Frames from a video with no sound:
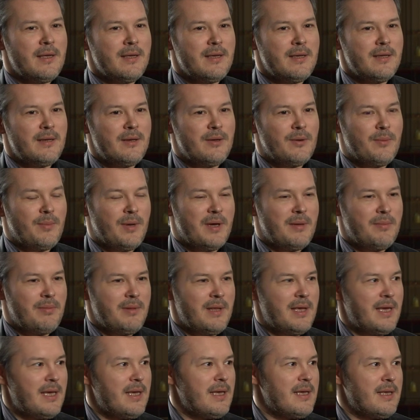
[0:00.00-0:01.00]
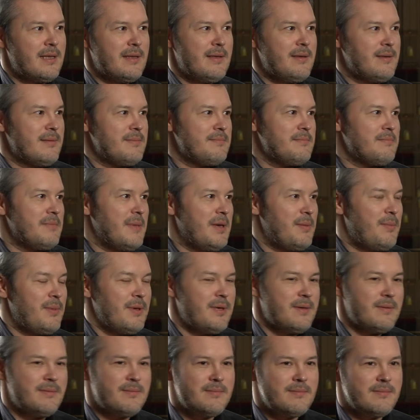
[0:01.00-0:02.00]
you know, by playing it,
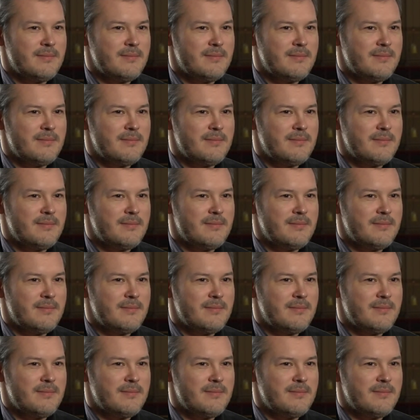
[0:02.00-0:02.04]
maybe,